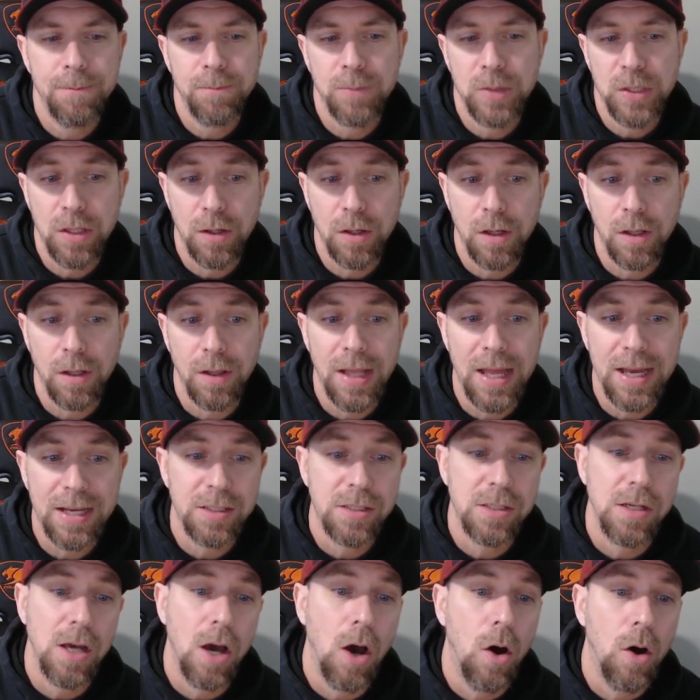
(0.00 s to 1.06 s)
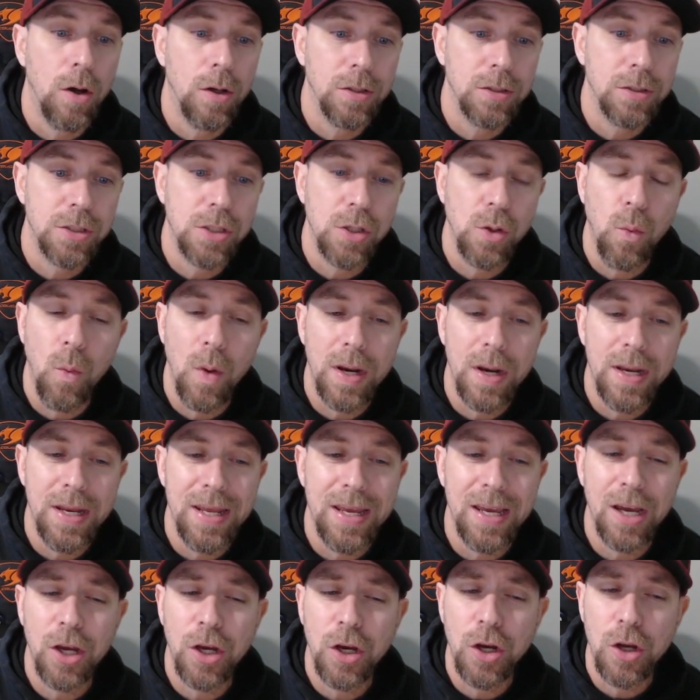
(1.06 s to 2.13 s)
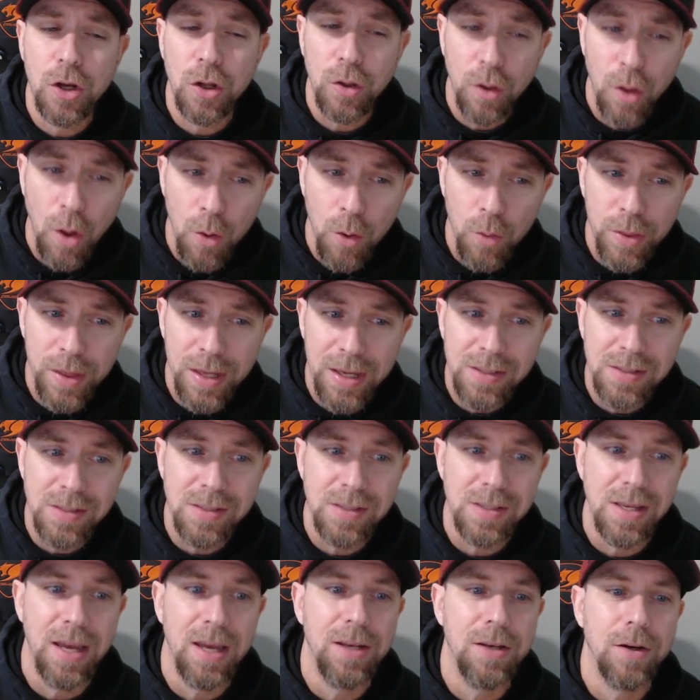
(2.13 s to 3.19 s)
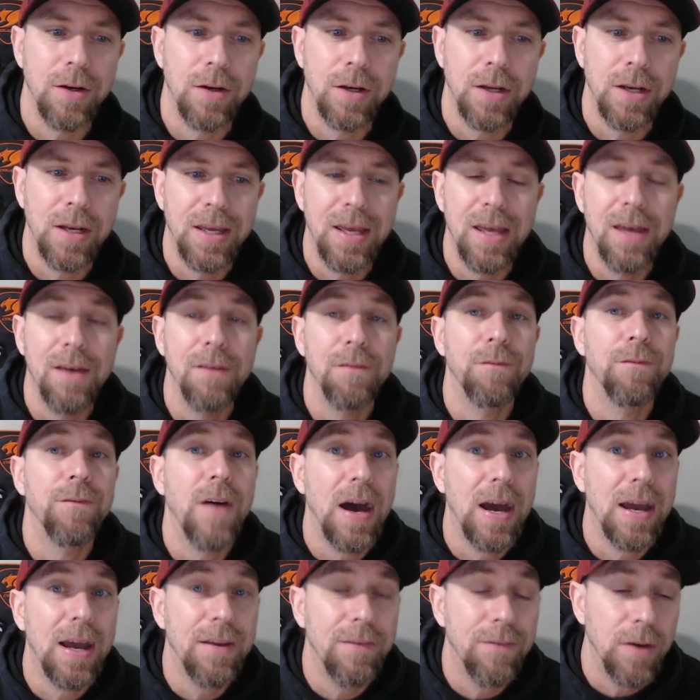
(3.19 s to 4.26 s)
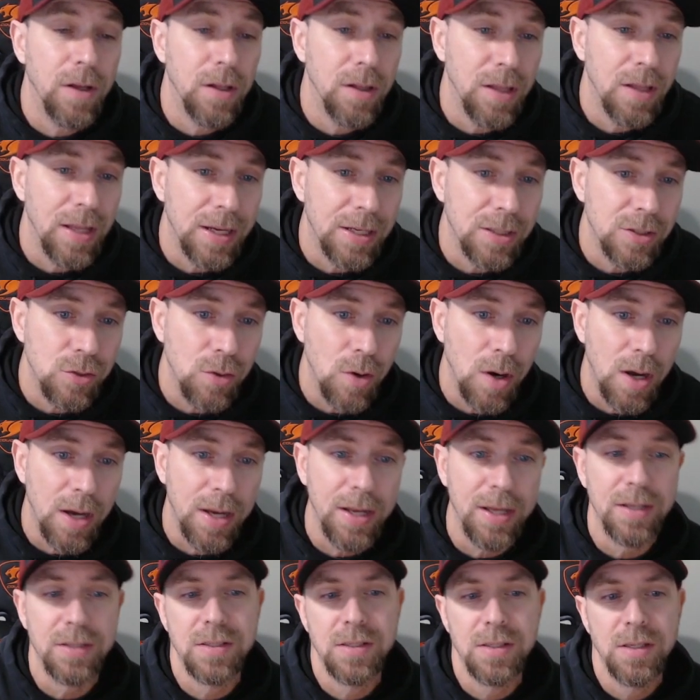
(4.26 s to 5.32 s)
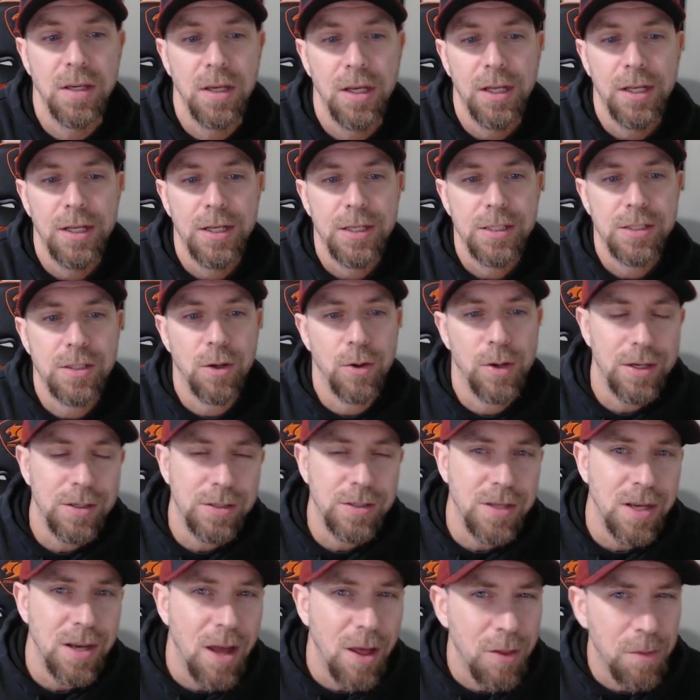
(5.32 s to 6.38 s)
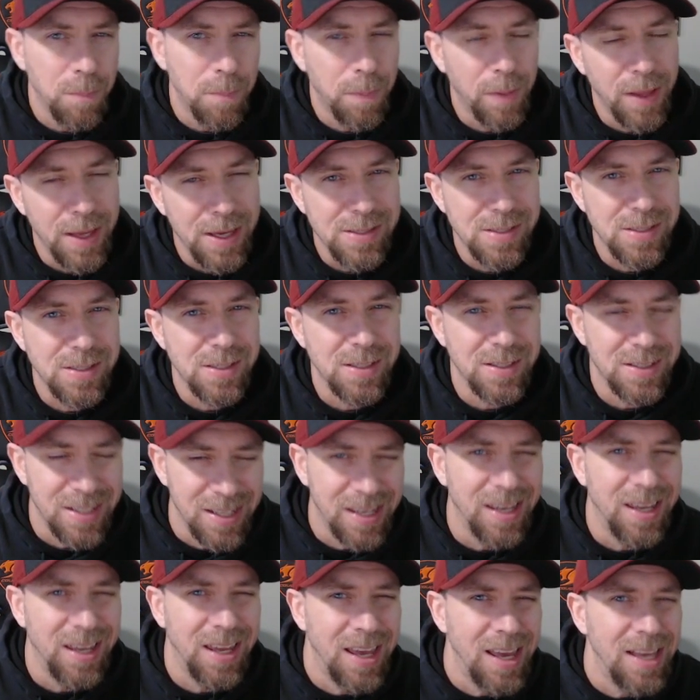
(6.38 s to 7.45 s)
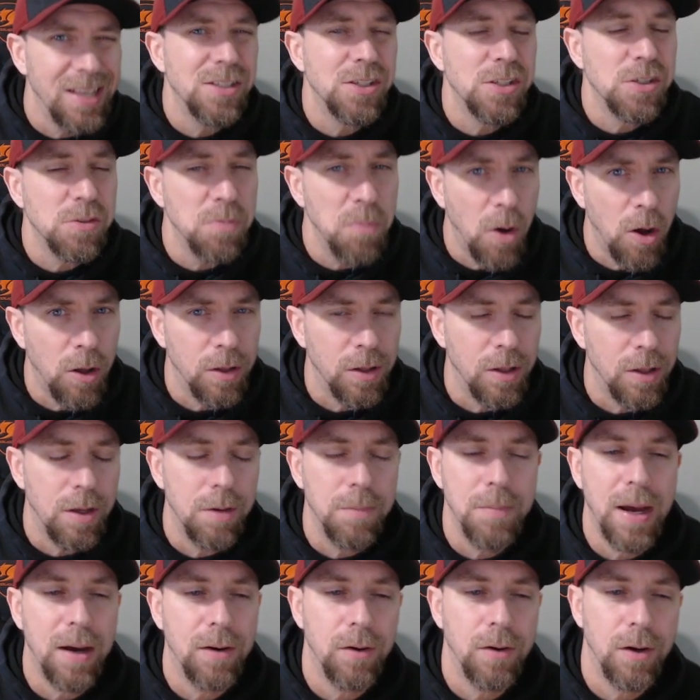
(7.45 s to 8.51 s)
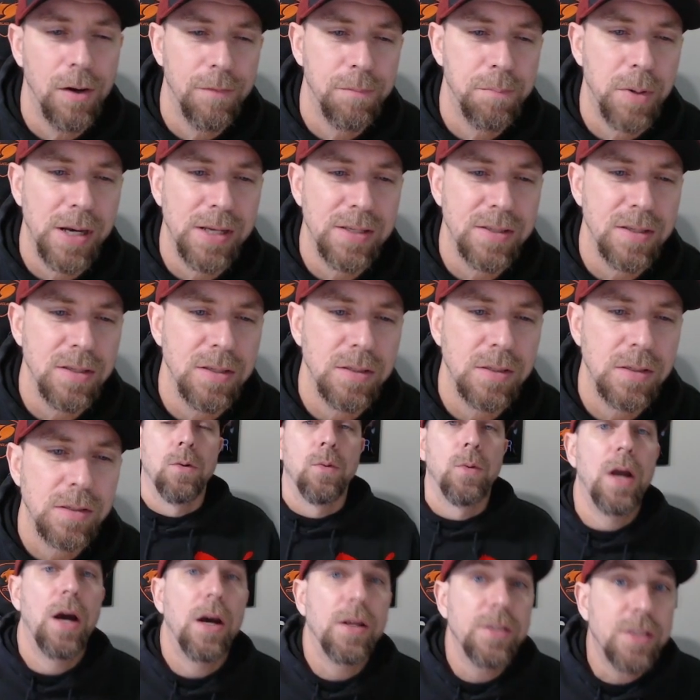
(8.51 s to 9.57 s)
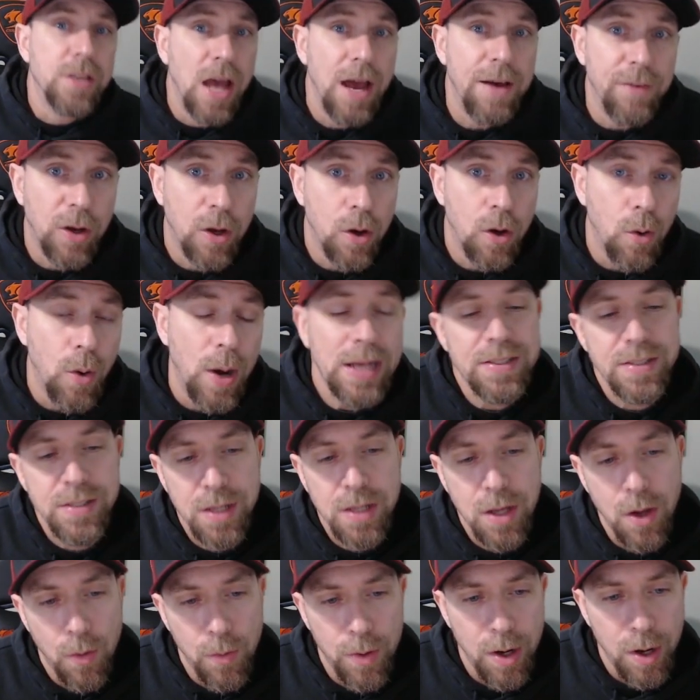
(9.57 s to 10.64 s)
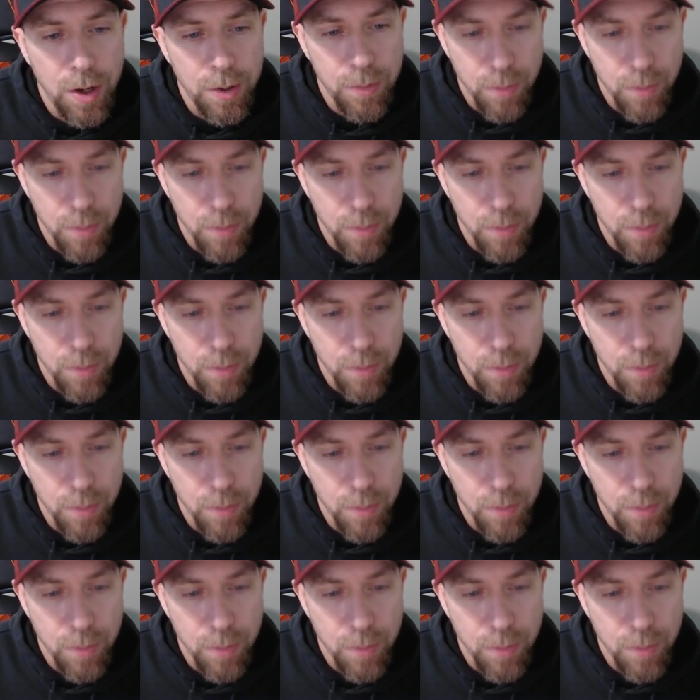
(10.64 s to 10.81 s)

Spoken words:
You collect all 20 clothings and you're going to get 5 electronics. So here's another place to get a small amount of presents. We also have a quest going on